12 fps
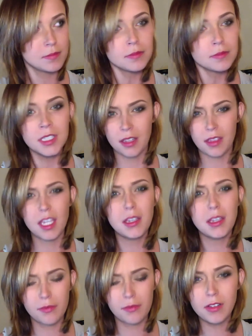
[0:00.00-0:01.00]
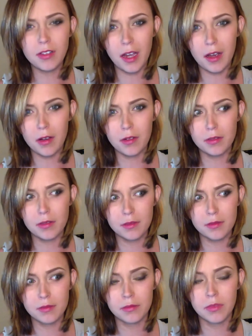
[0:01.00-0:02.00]
the thing you fill out
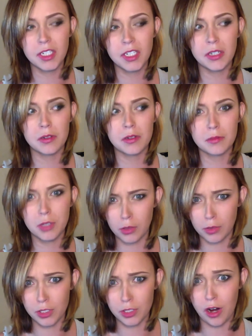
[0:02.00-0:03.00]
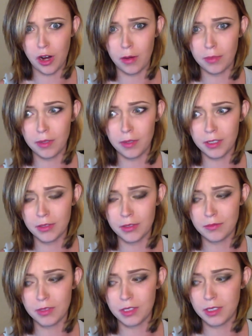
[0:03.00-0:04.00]
when you go to a job,
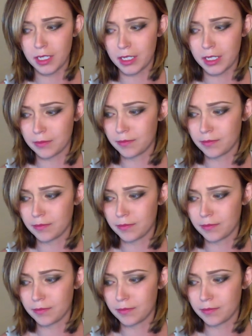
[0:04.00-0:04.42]
the